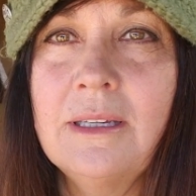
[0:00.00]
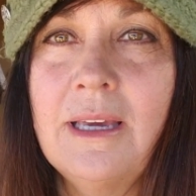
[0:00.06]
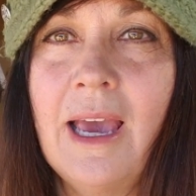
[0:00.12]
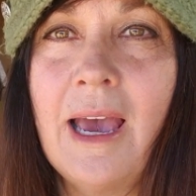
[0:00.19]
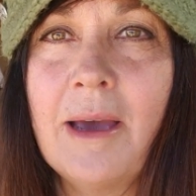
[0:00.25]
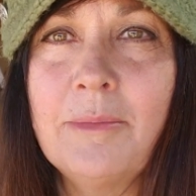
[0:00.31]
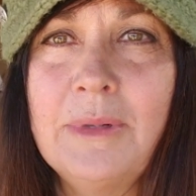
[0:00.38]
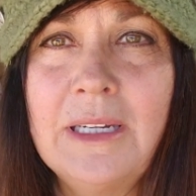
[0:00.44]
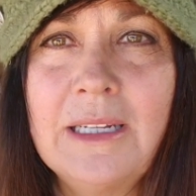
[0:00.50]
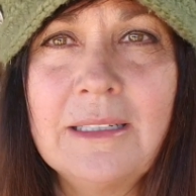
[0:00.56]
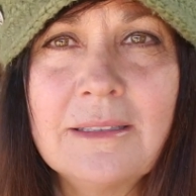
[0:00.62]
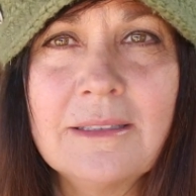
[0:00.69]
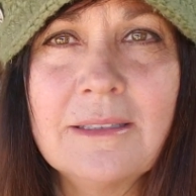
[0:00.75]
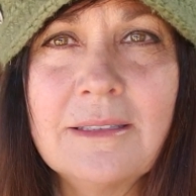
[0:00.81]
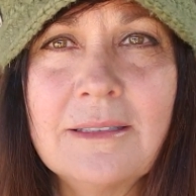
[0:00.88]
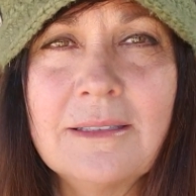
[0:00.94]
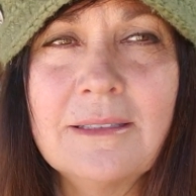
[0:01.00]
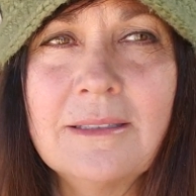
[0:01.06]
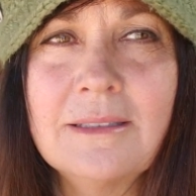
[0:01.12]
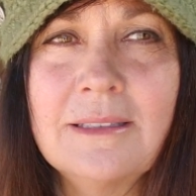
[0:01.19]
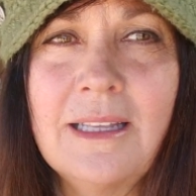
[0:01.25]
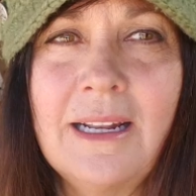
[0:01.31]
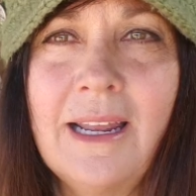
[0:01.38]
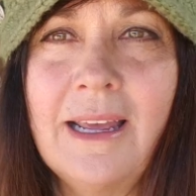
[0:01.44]
cabinets
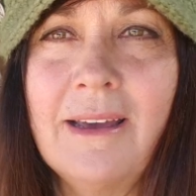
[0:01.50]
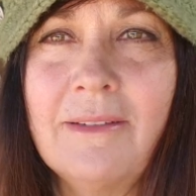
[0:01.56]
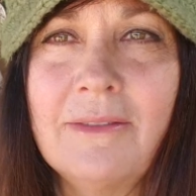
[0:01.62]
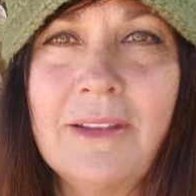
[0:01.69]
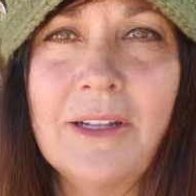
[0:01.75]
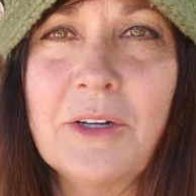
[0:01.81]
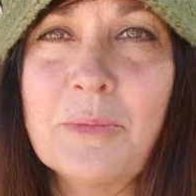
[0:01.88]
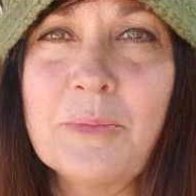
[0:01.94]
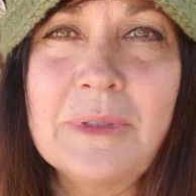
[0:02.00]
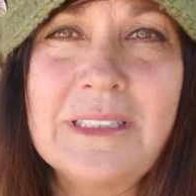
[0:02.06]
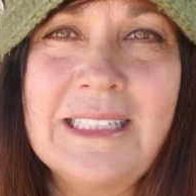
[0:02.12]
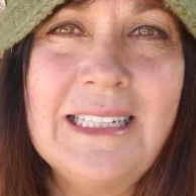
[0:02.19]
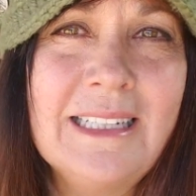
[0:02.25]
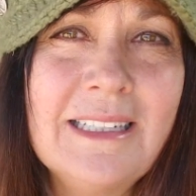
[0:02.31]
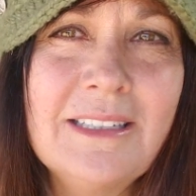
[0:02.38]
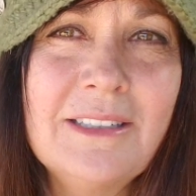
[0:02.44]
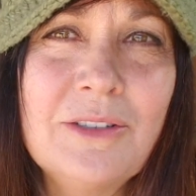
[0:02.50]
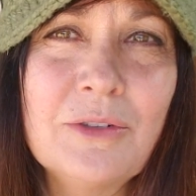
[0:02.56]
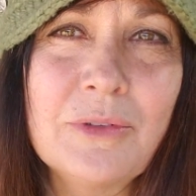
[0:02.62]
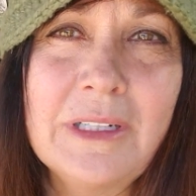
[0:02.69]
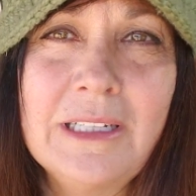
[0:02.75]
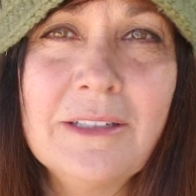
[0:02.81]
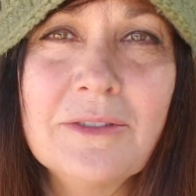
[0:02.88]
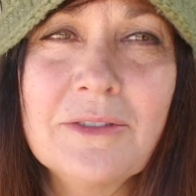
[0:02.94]
that are patinaed
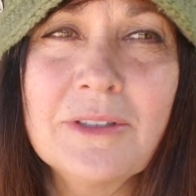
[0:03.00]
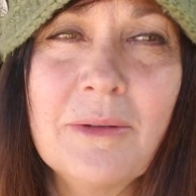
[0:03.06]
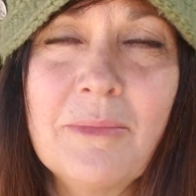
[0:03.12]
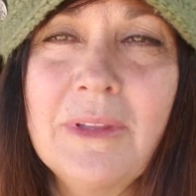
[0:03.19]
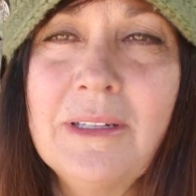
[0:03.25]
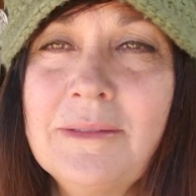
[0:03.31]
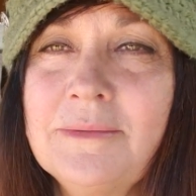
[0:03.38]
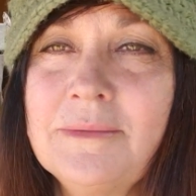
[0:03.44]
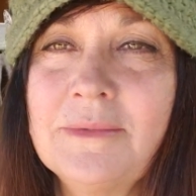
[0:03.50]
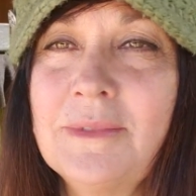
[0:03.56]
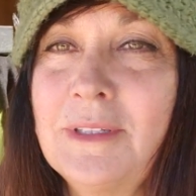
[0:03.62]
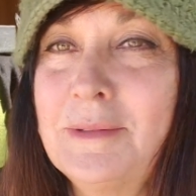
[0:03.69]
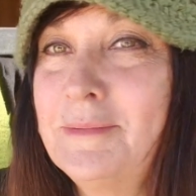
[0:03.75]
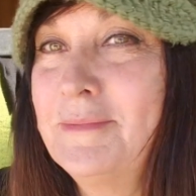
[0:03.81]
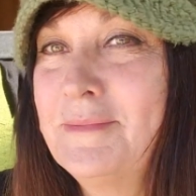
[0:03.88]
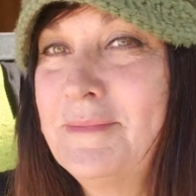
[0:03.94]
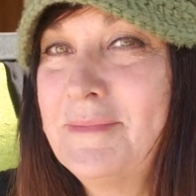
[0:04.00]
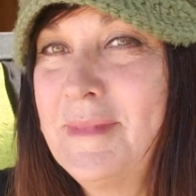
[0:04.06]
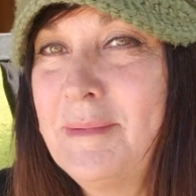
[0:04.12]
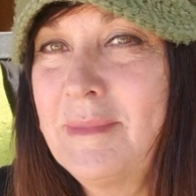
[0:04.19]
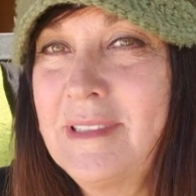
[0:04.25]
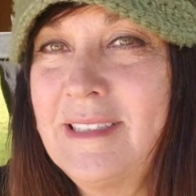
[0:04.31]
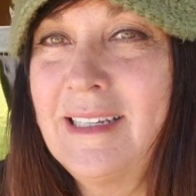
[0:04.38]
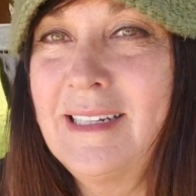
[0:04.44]
green or something.
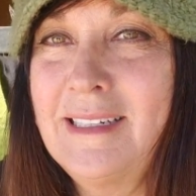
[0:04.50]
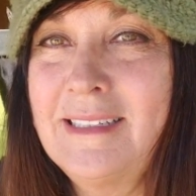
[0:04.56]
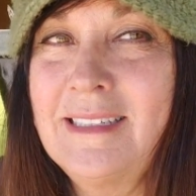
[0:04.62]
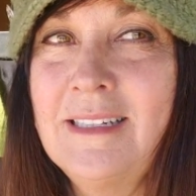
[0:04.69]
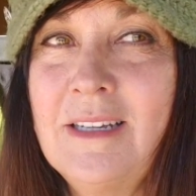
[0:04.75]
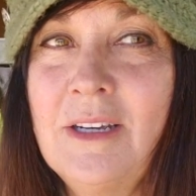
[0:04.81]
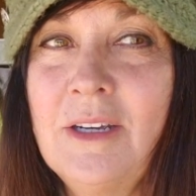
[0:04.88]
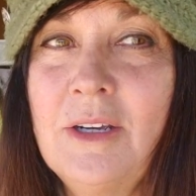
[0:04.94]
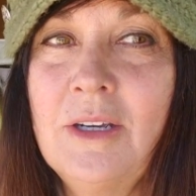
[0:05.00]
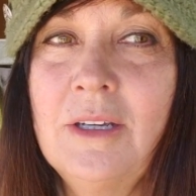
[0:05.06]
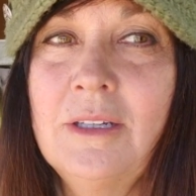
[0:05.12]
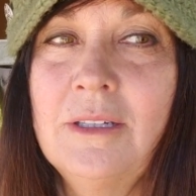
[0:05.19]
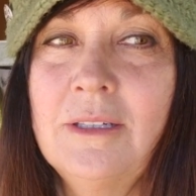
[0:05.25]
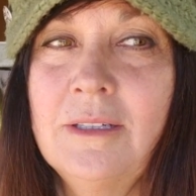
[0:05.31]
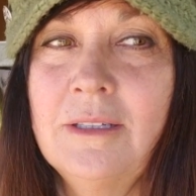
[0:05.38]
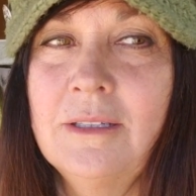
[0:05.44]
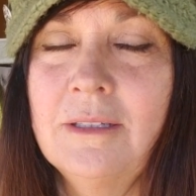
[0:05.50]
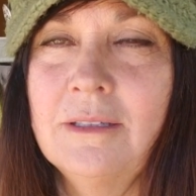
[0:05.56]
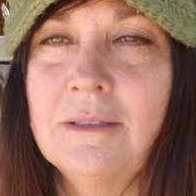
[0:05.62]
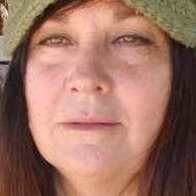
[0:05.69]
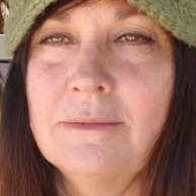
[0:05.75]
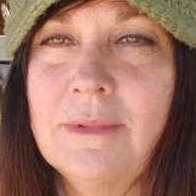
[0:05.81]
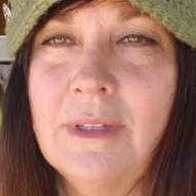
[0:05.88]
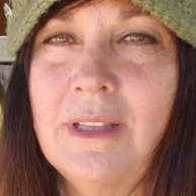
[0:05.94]
I'm excited.
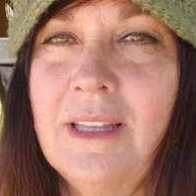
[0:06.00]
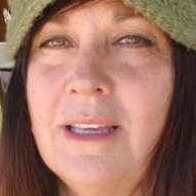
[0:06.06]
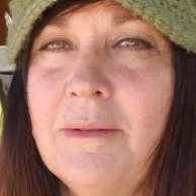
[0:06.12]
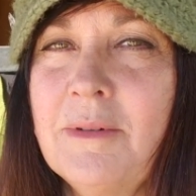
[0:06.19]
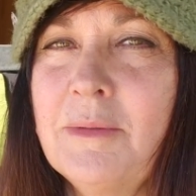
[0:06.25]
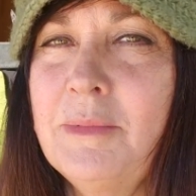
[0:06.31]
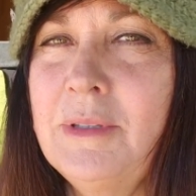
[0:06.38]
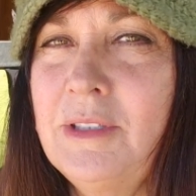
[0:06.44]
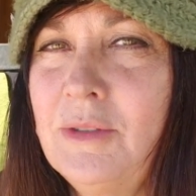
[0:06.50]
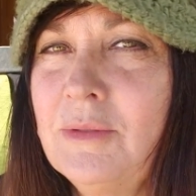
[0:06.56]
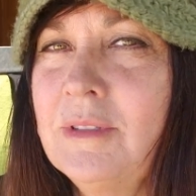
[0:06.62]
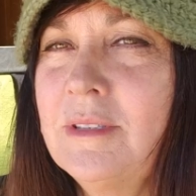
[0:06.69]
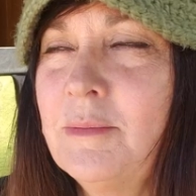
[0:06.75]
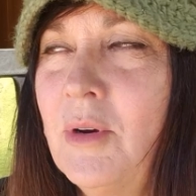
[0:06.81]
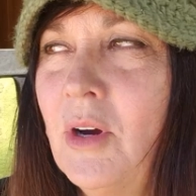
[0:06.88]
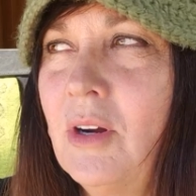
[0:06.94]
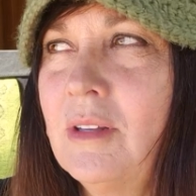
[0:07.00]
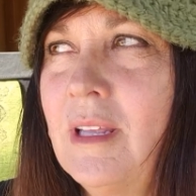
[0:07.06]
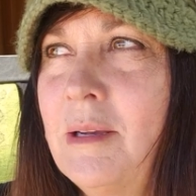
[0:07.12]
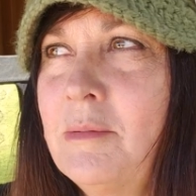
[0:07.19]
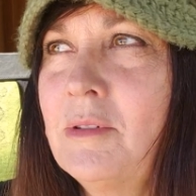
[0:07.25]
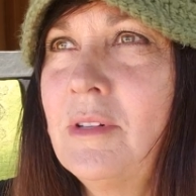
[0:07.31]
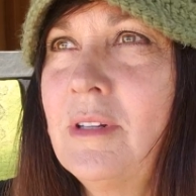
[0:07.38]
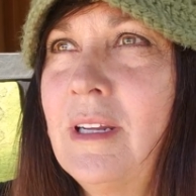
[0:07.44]
I think I'm going to be doing some hard
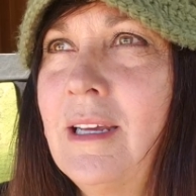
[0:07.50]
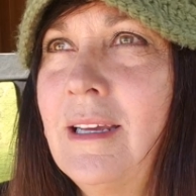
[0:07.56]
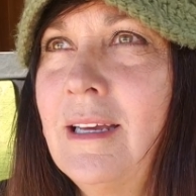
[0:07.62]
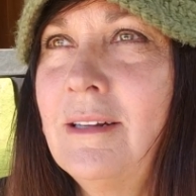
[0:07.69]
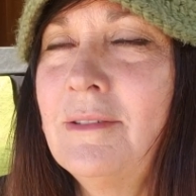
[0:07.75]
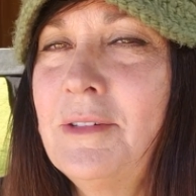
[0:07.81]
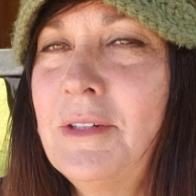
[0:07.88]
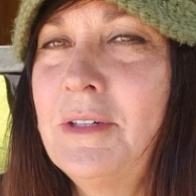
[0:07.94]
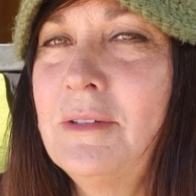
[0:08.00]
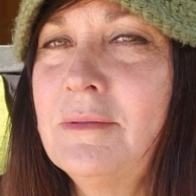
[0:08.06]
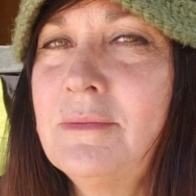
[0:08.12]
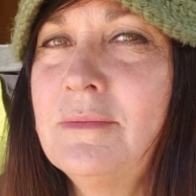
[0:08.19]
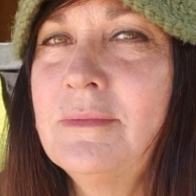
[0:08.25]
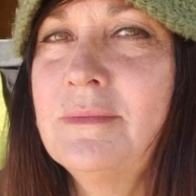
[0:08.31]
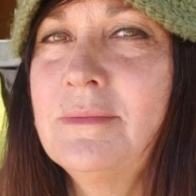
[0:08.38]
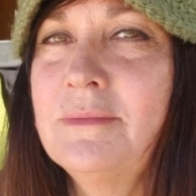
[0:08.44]
labor today. I don't know.